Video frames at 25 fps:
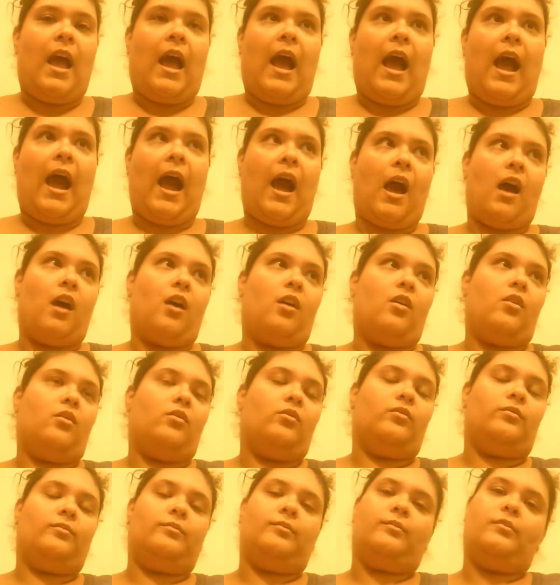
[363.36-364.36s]

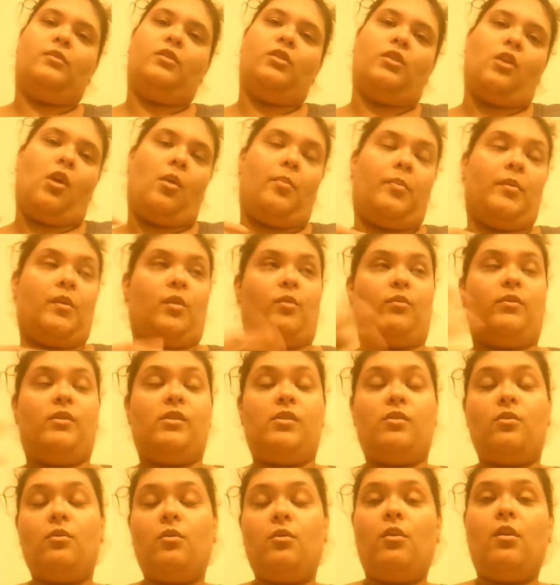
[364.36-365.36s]
how to open a
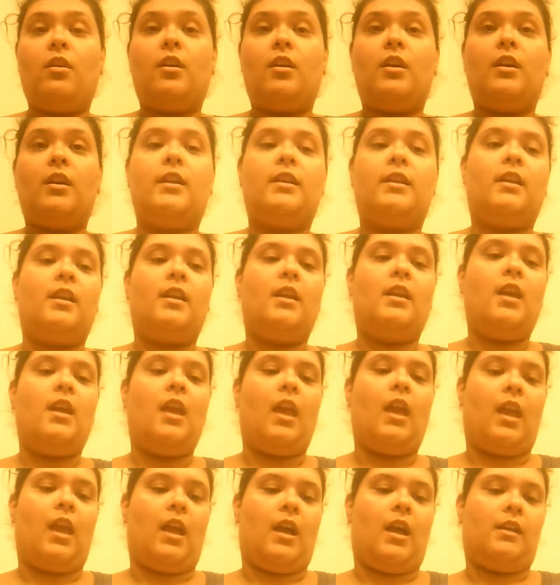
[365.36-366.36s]
resort
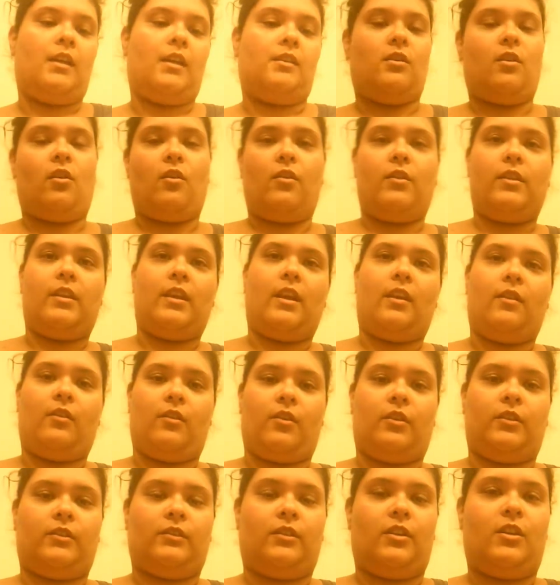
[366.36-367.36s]
and all the
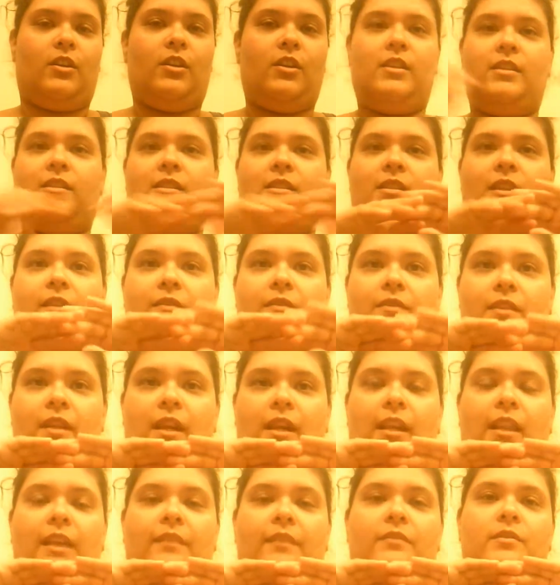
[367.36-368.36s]
other good stuff that I
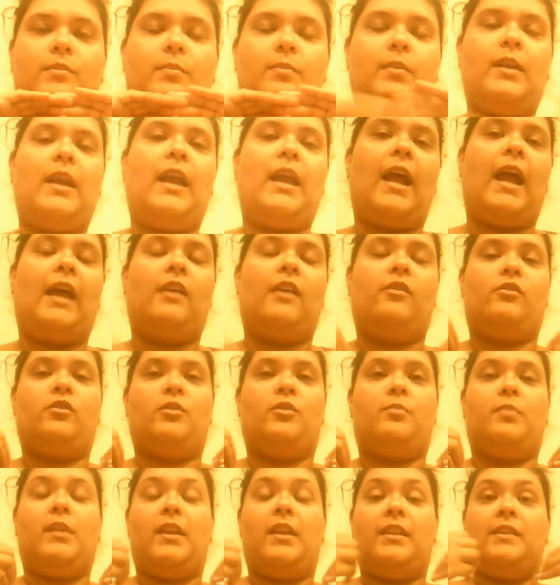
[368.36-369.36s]
love to play. I also
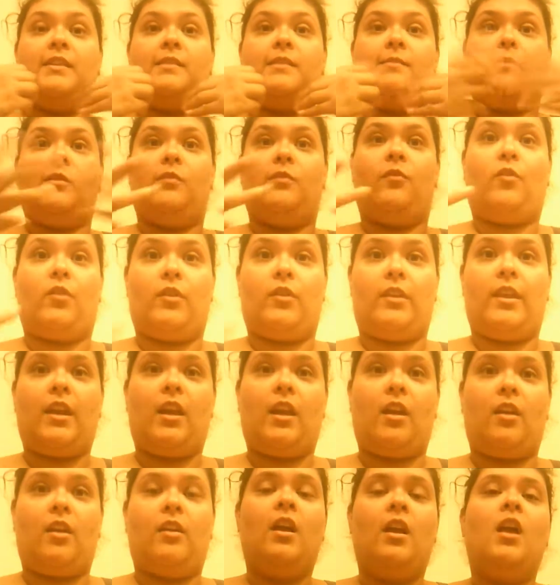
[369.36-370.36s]
play The Sims 4
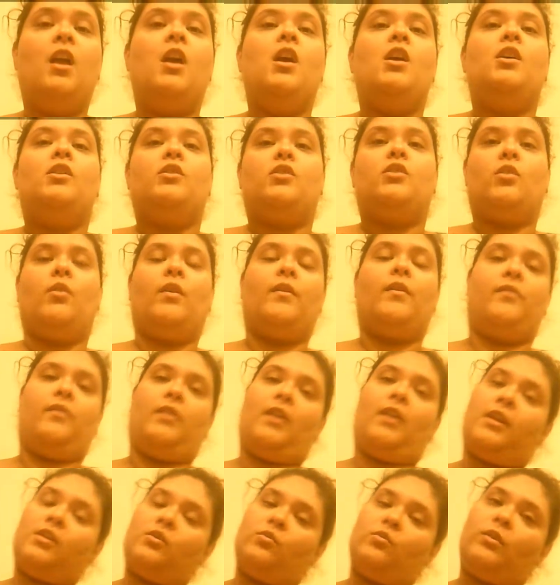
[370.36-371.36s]
there. So if you
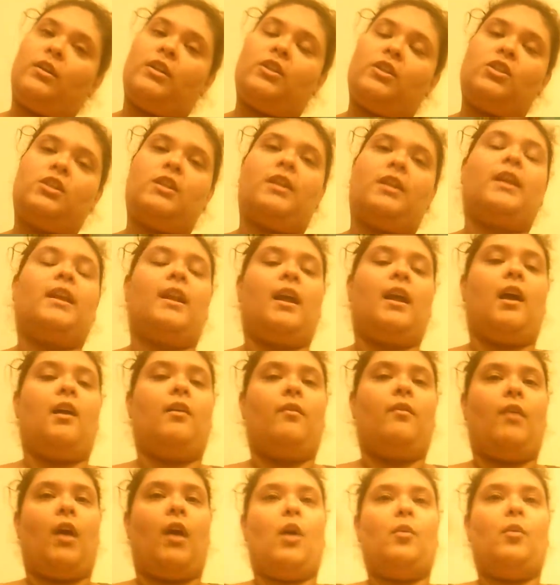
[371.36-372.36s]
guys want to check it
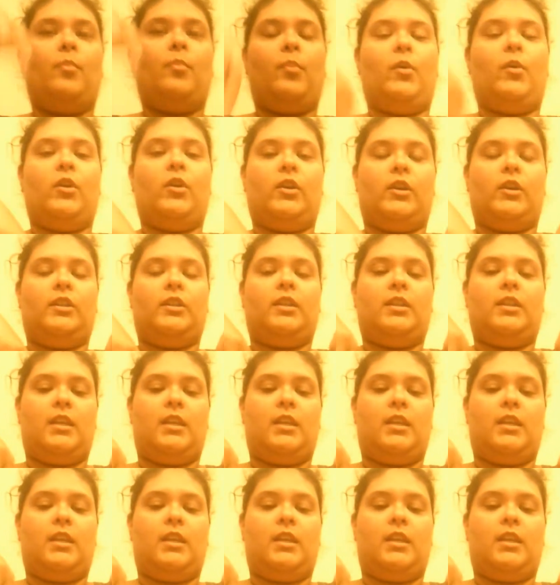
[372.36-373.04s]
out, I'll put